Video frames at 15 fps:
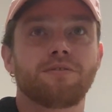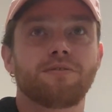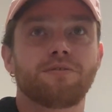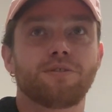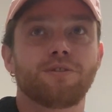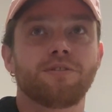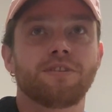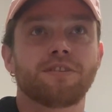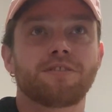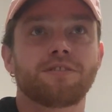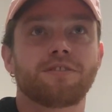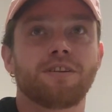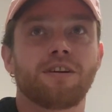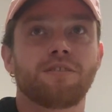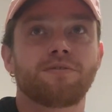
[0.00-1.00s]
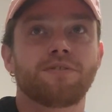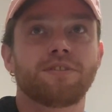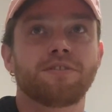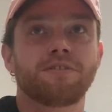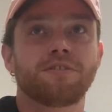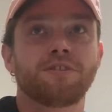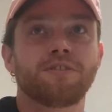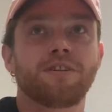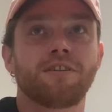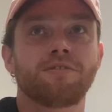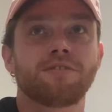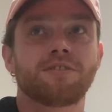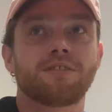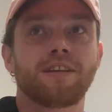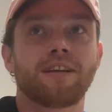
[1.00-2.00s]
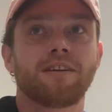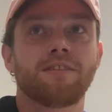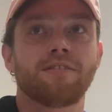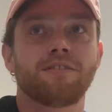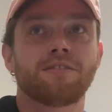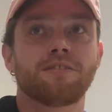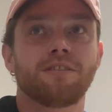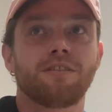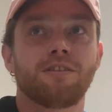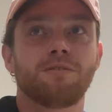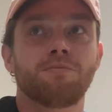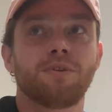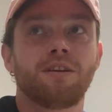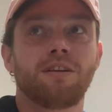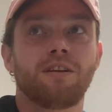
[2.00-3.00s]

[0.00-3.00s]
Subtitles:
this stuff, and you don't see it at the time.